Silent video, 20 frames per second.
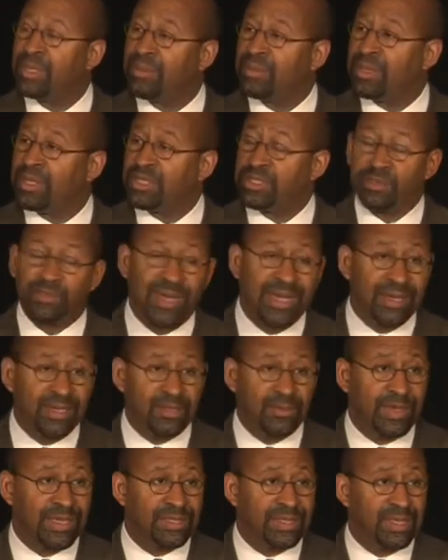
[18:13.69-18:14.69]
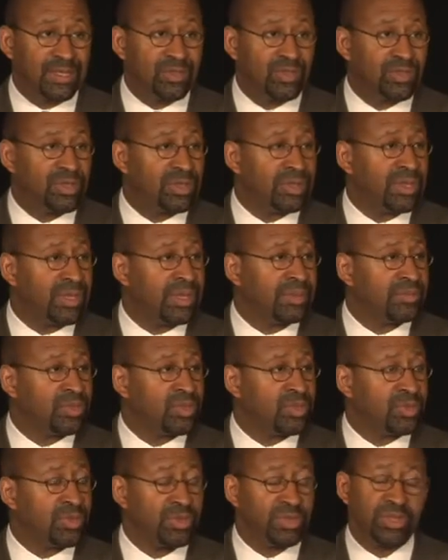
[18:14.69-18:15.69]
But it's my expectation, and I'm
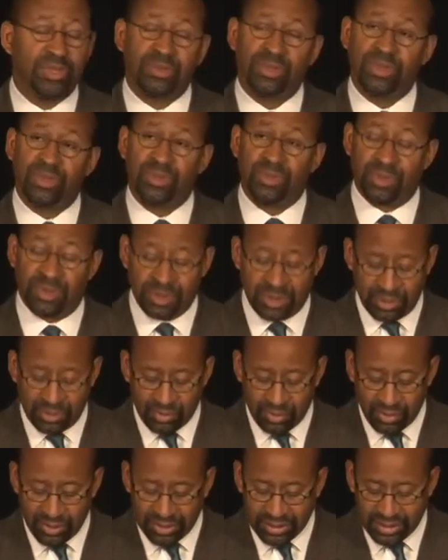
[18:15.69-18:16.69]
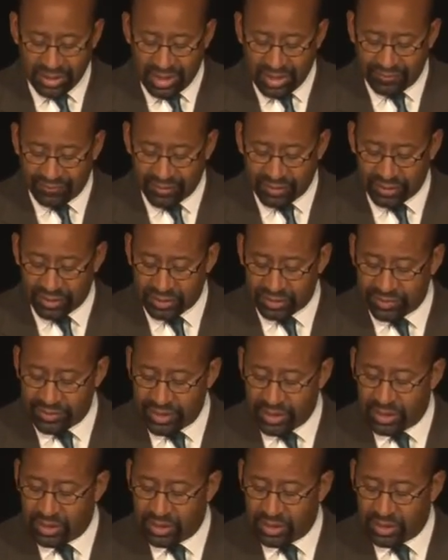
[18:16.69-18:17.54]
sure certainly yours, that through this conference,